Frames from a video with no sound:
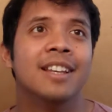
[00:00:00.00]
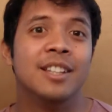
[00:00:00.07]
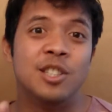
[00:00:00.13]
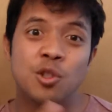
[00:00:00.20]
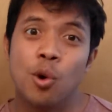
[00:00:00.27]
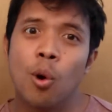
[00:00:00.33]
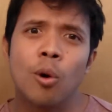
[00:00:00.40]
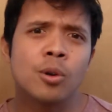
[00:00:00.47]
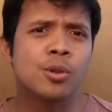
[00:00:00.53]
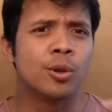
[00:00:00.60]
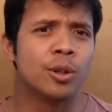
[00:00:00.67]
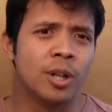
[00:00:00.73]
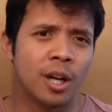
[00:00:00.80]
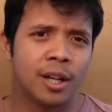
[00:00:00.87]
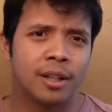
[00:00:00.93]
yours
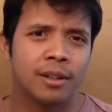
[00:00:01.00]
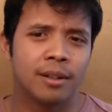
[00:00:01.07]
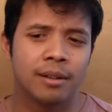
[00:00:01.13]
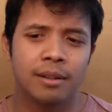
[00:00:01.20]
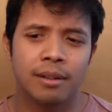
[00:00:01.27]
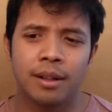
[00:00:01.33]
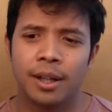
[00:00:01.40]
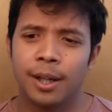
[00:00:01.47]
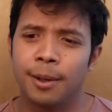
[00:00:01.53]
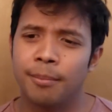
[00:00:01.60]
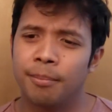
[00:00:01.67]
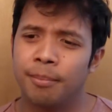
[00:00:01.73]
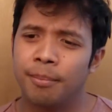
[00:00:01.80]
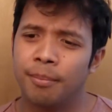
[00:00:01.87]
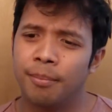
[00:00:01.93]
or not.
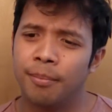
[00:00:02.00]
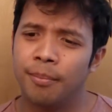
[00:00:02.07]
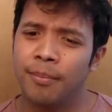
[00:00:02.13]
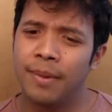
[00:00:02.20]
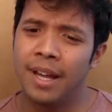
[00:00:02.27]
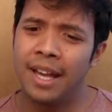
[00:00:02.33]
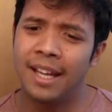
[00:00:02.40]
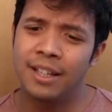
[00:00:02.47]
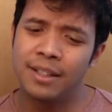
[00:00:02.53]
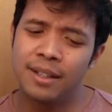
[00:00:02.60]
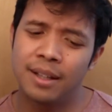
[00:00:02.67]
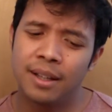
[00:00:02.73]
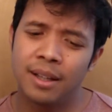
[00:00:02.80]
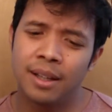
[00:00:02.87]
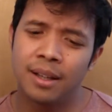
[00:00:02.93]
And
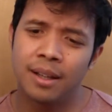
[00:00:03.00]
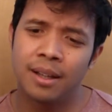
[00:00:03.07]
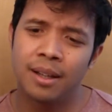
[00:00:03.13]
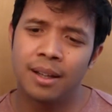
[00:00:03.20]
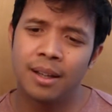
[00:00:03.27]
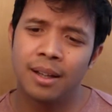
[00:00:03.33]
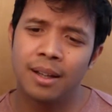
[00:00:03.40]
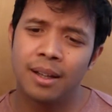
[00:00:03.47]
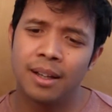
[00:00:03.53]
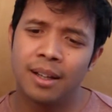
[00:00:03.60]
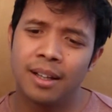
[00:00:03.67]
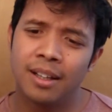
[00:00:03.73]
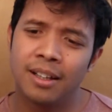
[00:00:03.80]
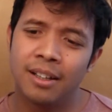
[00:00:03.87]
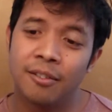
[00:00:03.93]

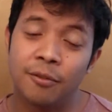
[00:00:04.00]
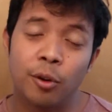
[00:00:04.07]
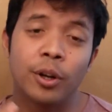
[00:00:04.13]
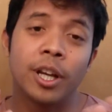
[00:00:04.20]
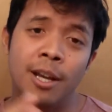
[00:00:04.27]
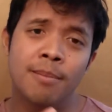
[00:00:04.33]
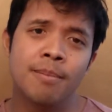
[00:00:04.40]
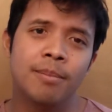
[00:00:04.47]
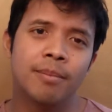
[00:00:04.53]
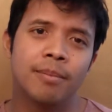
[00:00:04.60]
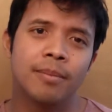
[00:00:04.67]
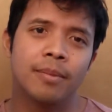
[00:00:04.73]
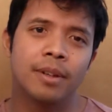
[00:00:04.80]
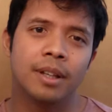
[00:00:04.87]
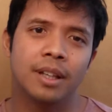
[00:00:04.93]
for him,
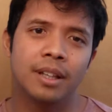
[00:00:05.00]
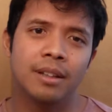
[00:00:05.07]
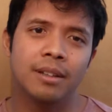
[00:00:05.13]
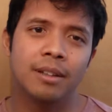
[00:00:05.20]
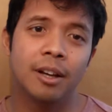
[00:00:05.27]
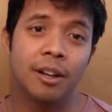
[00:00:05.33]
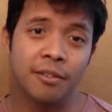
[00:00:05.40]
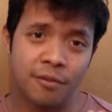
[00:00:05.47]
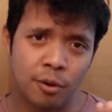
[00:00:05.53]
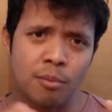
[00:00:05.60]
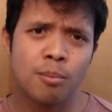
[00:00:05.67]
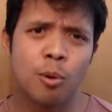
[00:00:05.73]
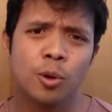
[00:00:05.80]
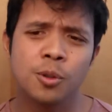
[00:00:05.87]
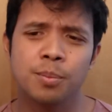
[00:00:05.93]
and for
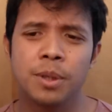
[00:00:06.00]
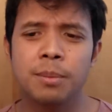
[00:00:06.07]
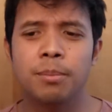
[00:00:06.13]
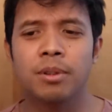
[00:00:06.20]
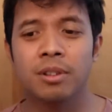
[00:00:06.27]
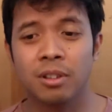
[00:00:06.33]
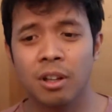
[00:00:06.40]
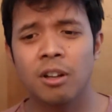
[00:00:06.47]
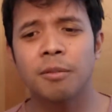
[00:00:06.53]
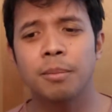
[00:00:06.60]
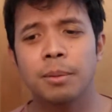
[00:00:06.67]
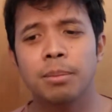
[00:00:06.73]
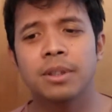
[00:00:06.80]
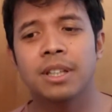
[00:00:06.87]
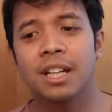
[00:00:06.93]
most people, a lot of
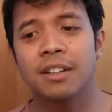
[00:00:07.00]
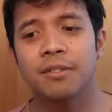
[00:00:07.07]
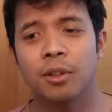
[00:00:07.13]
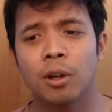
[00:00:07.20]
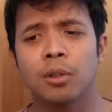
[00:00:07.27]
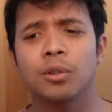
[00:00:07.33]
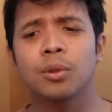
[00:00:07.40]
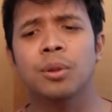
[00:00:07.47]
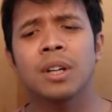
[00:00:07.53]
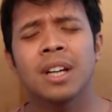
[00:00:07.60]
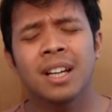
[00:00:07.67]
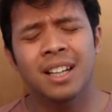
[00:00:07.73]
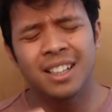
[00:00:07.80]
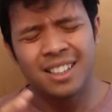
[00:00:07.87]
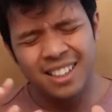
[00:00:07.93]
people that I've talked to,
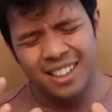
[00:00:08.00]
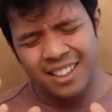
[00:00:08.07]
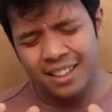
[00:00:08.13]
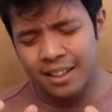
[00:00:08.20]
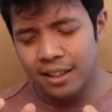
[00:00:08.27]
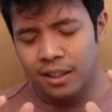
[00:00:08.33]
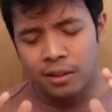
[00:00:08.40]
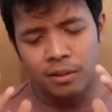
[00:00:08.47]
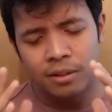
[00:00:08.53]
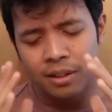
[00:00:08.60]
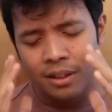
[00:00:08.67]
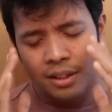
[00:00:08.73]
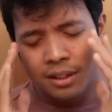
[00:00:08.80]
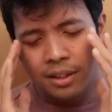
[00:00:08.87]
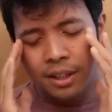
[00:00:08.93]
you know,
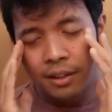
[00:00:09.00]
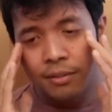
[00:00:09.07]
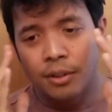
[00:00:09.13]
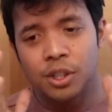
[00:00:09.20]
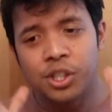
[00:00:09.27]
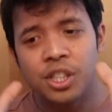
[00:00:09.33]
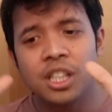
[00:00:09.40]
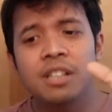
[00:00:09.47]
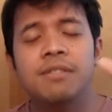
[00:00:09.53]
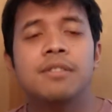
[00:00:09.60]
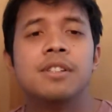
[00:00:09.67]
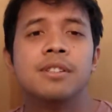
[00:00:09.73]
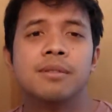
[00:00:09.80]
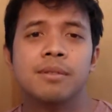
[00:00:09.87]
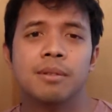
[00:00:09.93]
they've
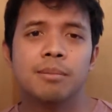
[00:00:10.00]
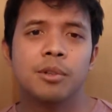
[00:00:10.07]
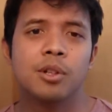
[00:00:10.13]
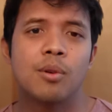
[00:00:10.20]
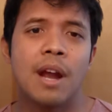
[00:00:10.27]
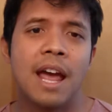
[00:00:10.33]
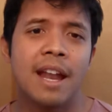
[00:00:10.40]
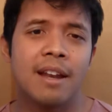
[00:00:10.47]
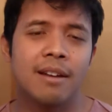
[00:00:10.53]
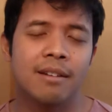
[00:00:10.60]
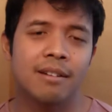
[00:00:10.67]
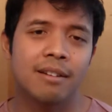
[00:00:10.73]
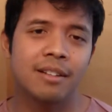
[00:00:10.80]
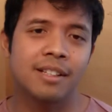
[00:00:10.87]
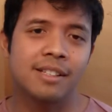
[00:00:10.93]
achieved this
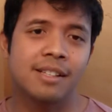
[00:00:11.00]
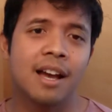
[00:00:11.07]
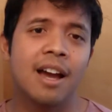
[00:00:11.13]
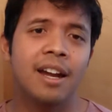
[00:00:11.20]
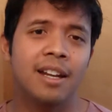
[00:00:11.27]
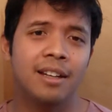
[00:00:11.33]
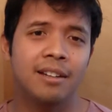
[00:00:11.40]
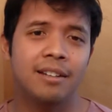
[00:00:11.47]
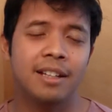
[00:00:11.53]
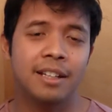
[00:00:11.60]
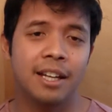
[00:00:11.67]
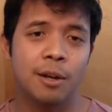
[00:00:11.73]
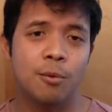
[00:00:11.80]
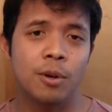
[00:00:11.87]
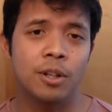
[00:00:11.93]
grand design
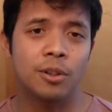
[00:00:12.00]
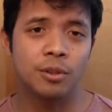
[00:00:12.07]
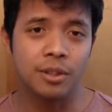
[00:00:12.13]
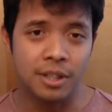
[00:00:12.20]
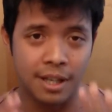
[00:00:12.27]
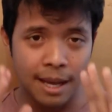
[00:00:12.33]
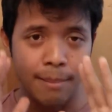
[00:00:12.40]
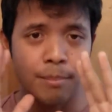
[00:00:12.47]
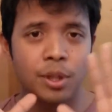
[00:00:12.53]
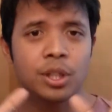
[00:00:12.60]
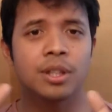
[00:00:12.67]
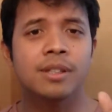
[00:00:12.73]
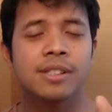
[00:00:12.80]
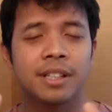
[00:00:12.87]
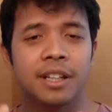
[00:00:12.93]
that they wanted, the
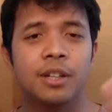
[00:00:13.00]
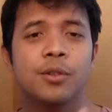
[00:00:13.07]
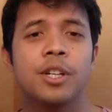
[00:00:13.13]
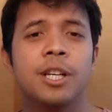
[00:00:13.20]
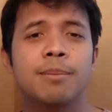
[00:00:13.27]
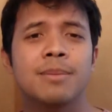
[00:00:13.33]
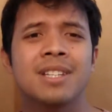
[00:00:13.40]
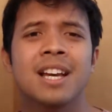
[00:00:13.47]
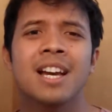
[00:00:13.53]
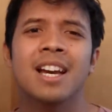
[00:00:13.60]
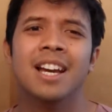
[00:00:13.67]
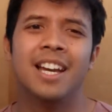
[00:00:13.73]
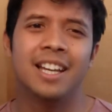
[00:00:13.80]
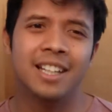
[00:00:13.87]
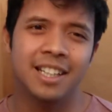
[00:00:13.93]
ambitions and the dreams,
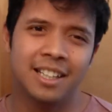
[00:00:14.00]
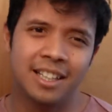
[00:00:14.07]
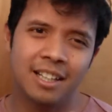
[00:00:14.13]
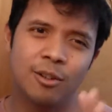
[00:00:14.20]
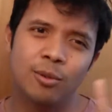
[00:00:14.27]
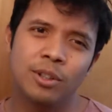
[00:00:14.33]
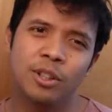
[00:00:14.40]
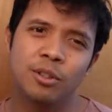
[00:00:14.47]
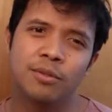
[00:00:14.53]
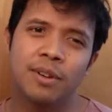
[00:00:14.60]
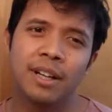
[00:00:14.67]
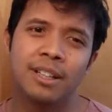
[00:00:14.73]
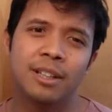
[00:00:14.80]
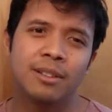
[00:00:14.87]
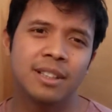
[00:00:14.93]
and in the end, only to
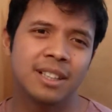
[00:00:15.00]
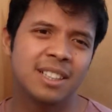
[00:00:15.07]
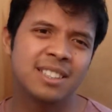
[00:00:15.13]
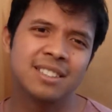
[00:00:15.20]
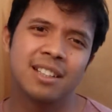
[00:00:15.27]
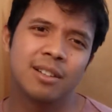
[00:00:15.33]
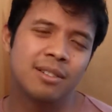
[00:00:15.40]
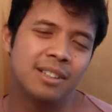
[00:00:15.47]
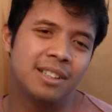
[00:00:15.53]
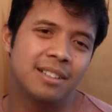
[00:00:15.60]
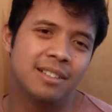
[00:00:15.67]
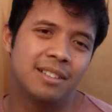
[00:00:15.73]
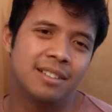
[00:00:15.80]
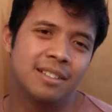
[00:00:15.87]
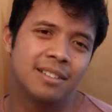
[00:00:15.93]
find out that it's not really
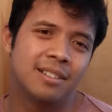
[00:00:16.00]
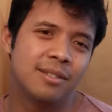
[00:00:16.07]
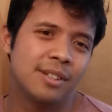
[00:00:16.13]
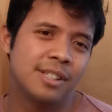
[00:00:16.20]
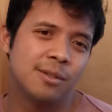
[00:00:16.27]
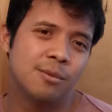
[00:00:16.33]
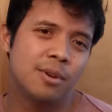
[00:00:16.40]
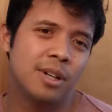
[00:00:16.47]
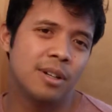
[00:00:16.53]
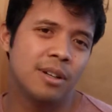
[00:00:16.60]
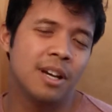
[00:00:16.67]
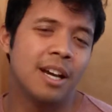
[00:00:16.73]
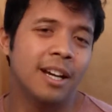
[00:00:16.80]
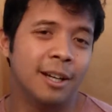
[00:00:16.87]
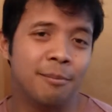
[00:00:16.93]
the reason
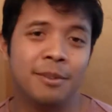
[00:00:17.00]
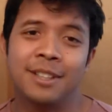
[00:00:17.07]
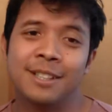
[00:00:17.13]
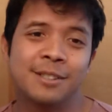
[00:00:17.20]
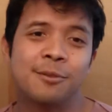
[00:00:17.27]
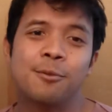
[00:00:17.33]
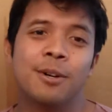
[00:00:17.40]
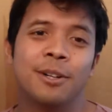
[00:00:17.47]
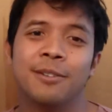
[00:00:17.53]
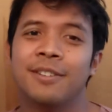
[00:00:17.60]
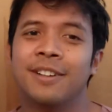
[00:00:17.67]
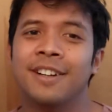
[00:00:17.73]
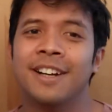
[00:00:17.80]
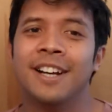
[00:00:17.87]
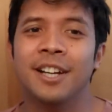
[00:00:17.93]
why. I mean, that's one of
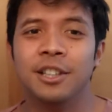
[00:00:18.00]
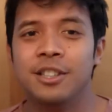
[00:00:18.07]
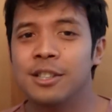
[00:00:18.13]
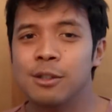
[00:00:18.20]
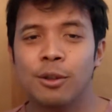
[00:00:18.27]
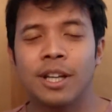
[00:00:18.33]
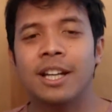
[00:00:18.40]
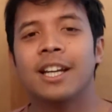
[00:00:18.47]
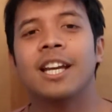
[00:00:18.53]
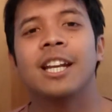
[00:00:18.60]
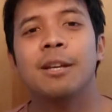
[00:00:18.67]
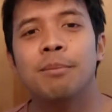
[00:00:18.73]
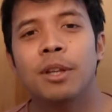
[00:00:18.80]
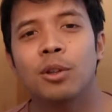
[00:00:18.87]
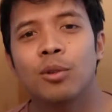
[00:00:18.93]
the. You just look at
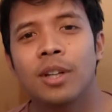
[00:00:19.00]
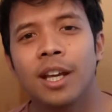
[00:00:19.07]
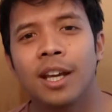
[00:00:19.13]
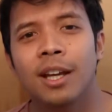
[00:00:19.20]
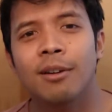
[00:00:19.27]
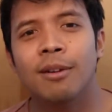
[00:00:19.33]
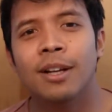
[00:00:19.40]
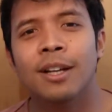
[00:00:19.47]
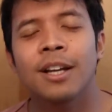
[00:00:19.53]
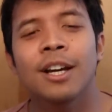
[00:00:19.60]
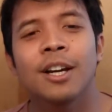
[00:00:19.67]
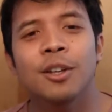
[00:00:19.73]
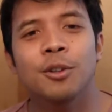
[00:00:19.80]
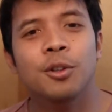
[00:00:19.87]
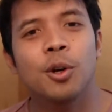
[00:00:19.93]
academia today, right?
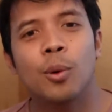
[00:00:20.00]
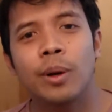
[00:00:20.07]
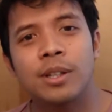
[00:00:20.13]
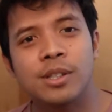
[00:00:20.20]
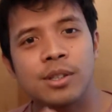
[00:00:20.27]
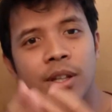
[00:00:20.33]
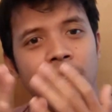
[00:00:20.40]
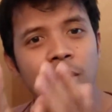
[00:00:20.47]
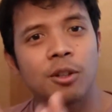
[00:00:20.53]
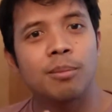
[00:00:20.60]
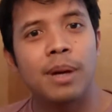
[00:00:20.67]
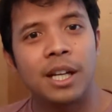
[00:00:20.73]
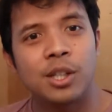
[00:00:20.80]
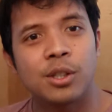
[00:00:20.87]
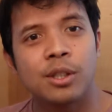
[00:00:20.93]
You go and study your
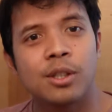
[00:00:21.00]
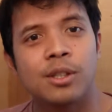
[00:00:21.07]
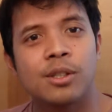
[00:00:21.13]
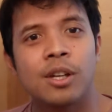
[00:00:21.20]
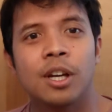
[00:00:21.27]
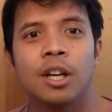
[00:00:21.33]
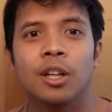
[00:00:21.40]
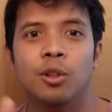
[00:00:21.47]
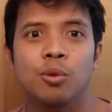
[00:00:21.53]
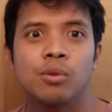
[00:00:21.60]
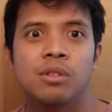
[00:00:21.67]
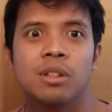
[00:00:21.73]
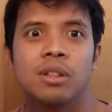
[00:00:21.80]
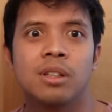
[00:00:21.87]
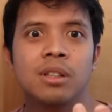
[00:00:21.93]
bachelor's, you
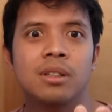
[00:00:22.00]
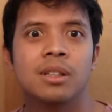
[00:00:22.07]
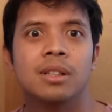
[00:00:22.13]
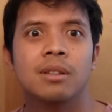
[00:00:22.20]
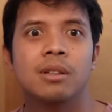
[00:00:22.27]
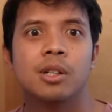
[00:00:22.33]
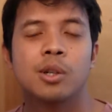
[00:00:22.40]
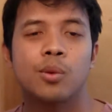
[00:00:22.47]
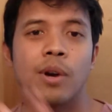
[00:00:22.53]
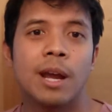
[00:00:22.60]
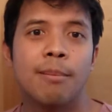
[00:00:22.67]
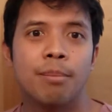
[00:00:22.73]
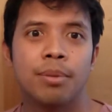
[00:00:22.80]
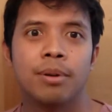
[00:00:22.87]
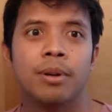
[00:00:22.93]
study like
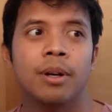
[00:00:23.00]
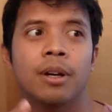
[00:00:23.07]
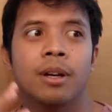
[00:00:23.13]
cramp